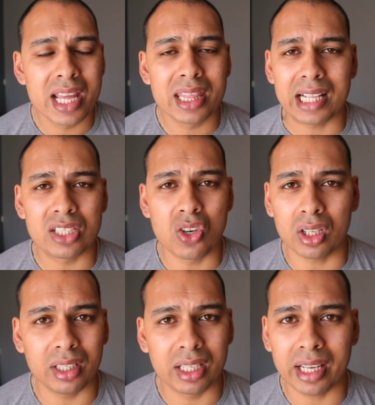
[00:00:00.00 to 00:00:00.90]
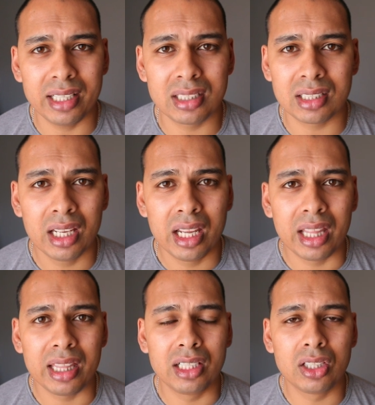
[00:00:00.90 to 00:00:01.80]
That's not the case.
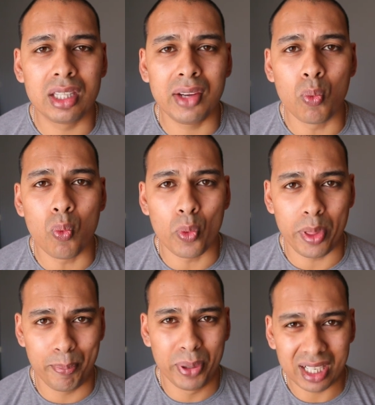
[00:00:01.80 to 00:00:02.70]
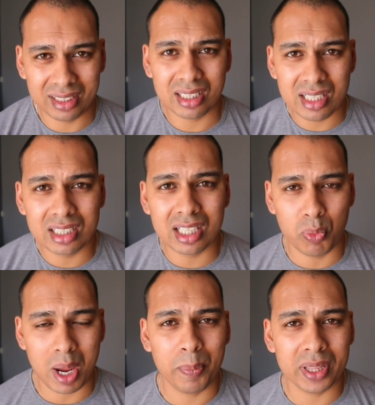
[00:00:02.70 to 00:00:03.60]
The person is the
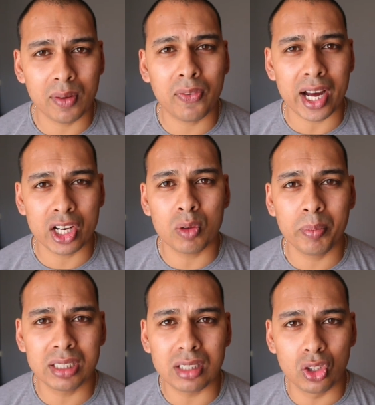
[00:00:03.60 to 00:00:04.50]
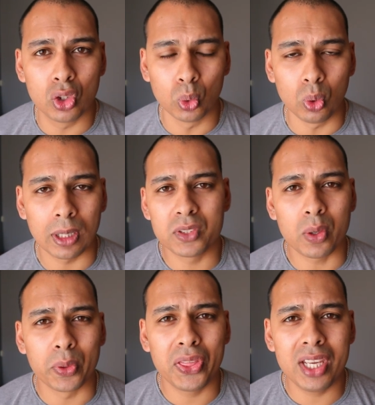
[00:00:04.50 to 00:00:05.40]
weapon, the firearm is the tool.
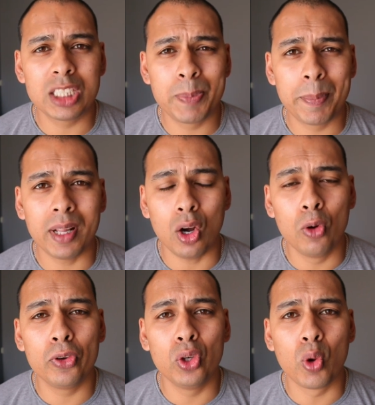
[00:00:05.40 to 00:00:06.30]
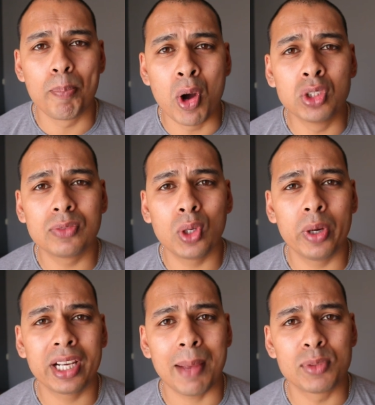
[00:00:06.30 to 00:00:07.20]
So things people overlook most of all when
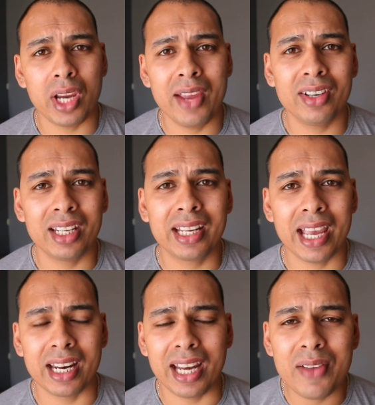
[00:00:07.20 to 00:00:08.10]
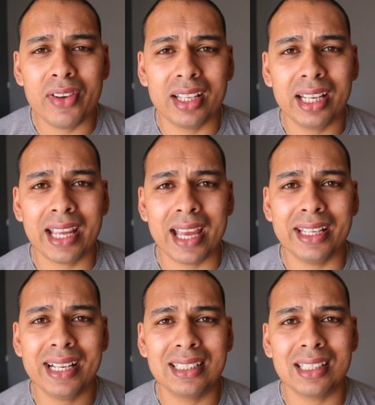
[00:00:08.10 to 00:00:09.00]
it comes to everyday carry. And everyday
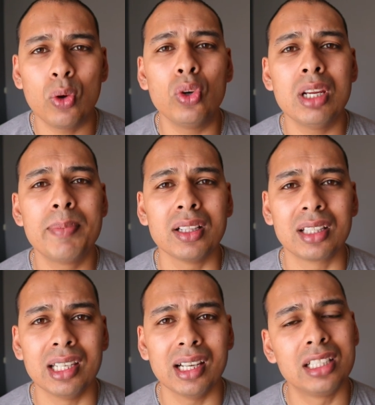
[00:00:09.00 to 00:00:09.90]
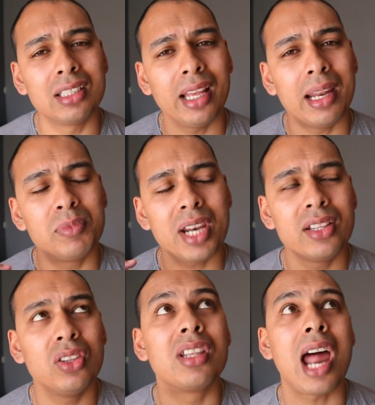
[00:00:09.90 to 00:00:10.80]
carry isn't only about gear, and I'm trying
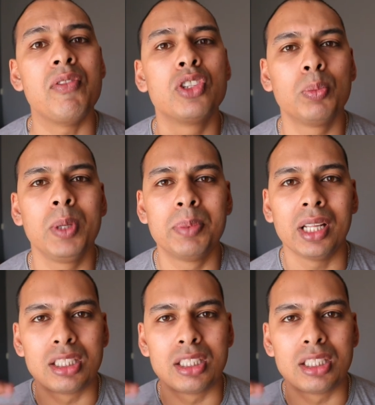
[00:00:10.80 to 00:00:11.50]
to drive this to people.